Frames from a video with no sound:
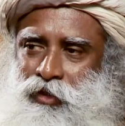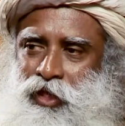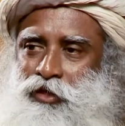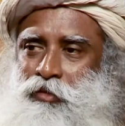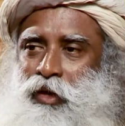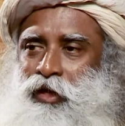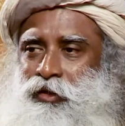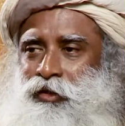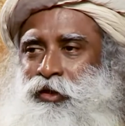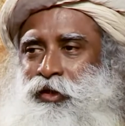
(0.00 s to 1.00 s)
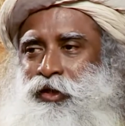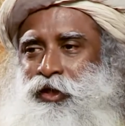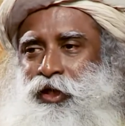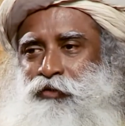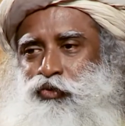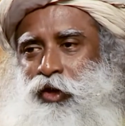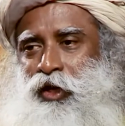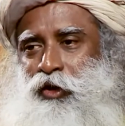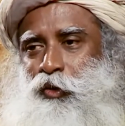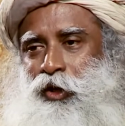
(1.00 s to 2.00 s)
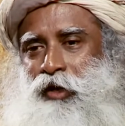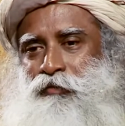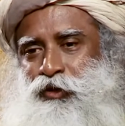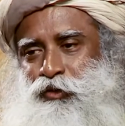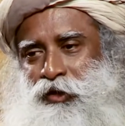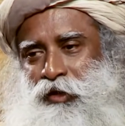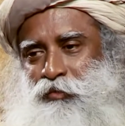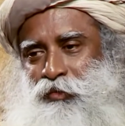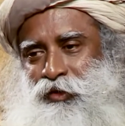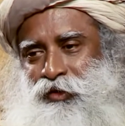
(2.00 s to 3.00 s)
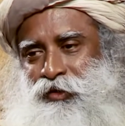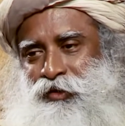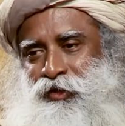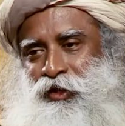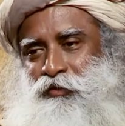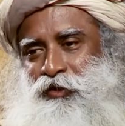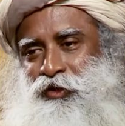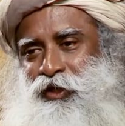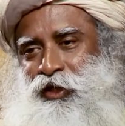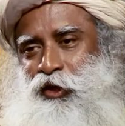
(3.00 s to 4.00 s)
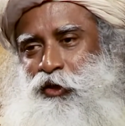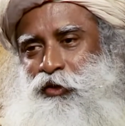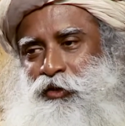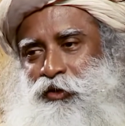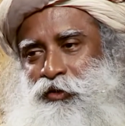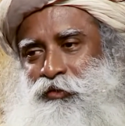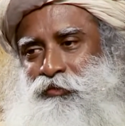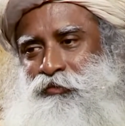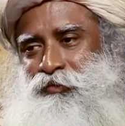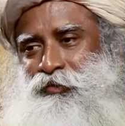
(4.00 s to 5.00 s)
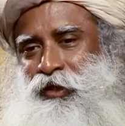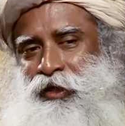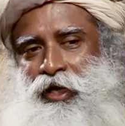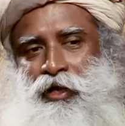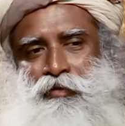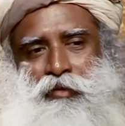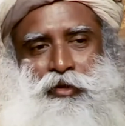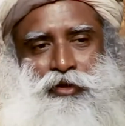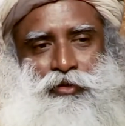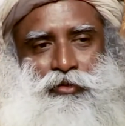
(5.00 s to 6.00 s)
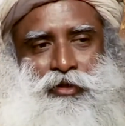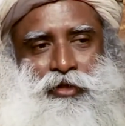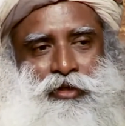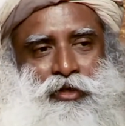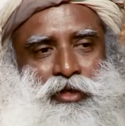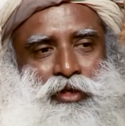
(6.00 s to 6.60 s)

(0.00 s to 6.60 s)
Doesn't matter, if you hand over heaven to them, they will still not in any way misuse it.